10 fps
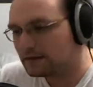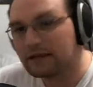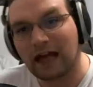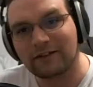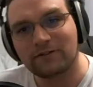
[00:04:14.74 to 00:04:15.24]

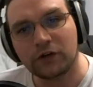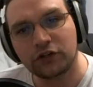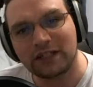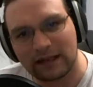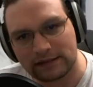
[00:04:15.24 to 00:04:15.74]
Not a
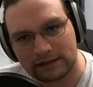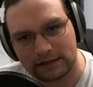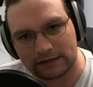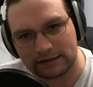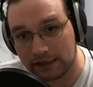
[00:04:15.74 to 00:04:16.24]
very nice
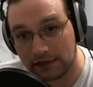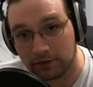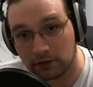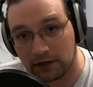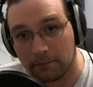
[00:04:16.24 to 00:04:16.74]
thing to say
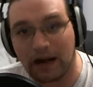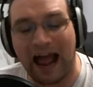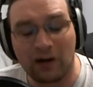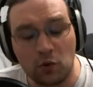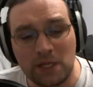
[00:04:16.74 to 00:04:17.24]
about them, but
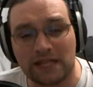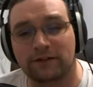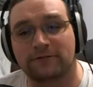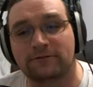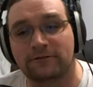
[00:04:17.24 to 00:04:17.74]
I don't give
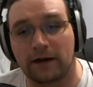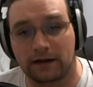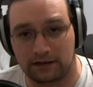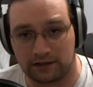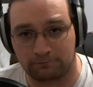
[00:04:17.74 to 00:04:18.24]
a
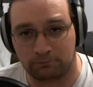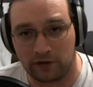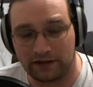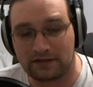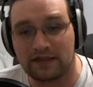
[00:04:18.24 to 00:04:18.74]
fuck at this
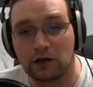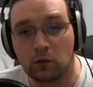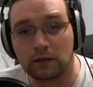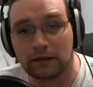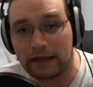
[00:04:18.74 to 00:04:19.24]
point. They
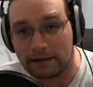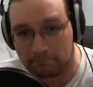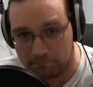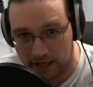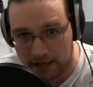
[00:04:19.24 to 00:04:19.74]
don't like
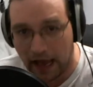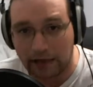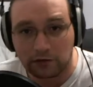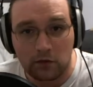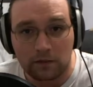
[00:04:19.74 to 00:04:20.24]
me.
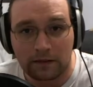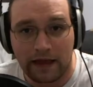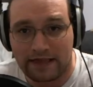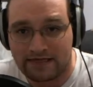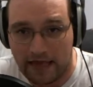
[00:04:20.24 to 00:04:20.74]
I don't
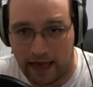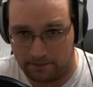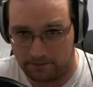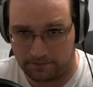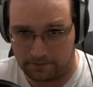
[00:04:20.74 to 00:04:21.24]
like them.